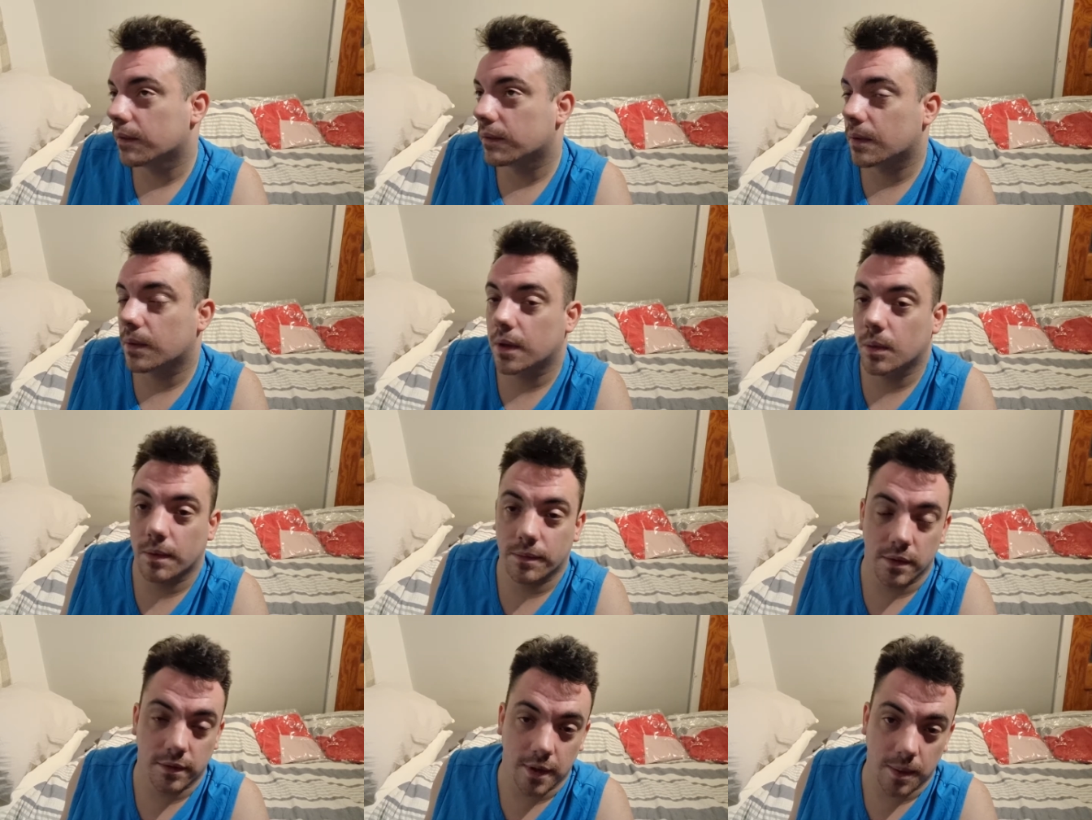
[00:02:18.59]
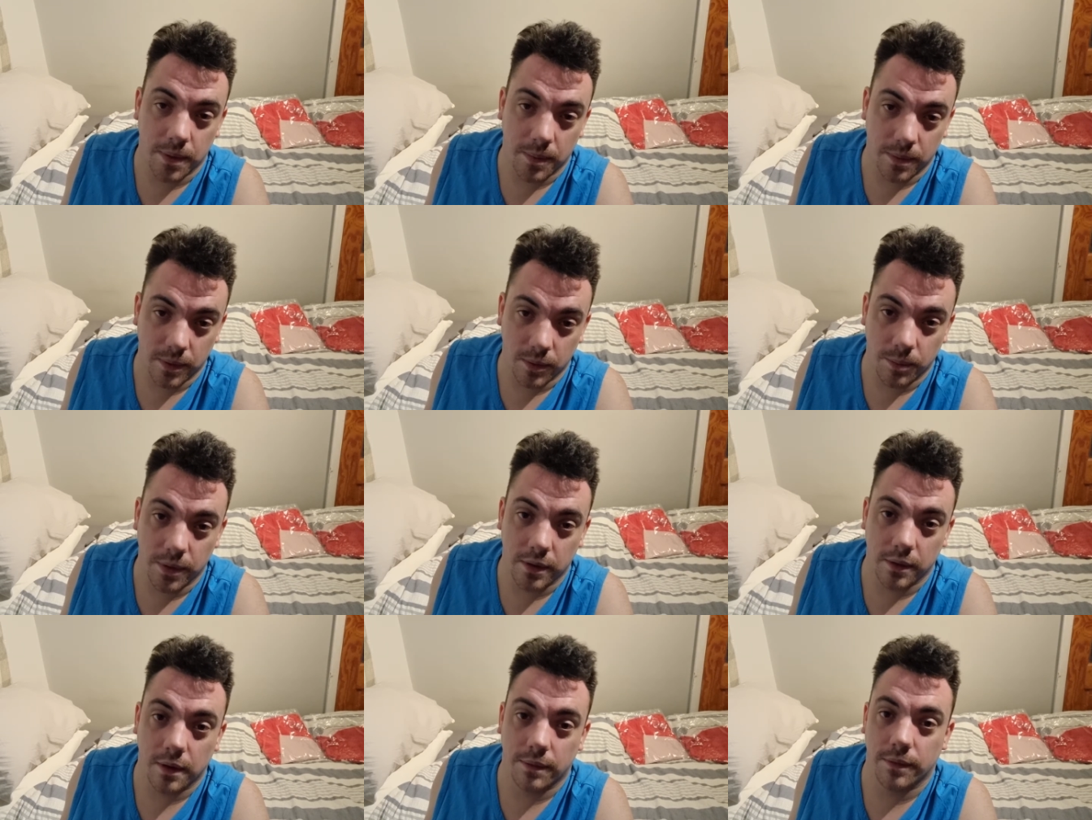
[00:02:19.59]
so he'll have to step up a little
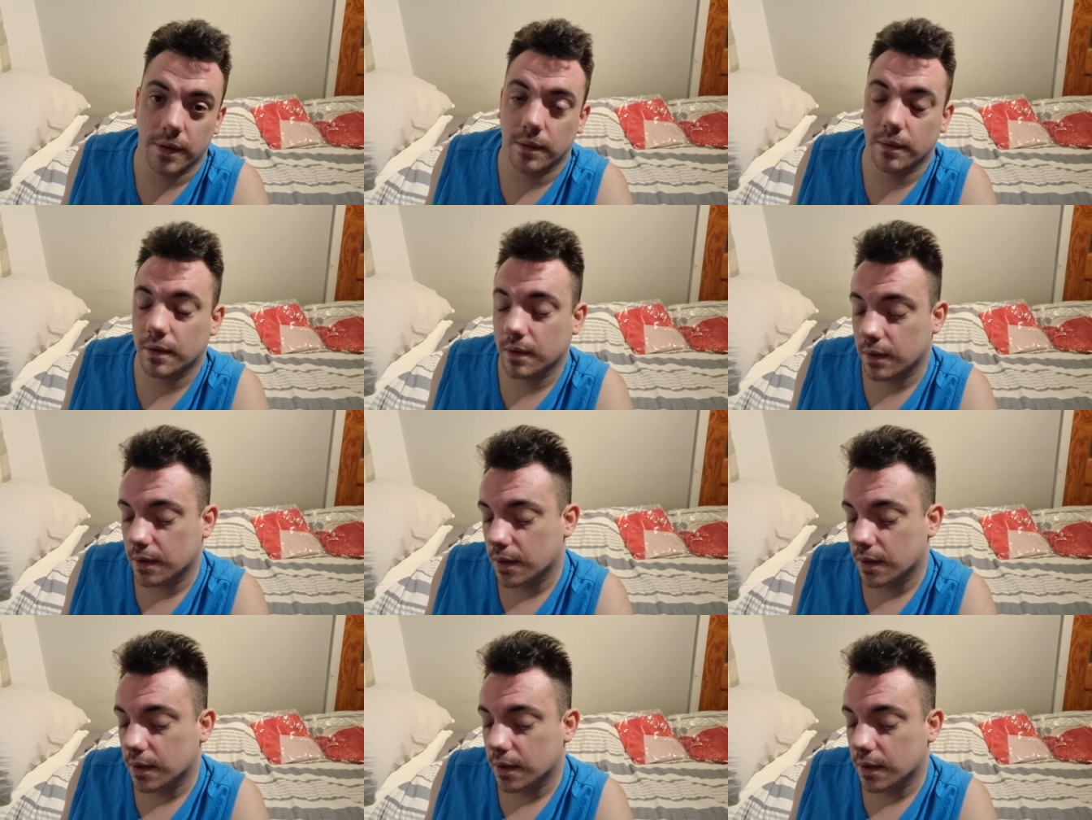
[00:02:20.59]
bit, I think.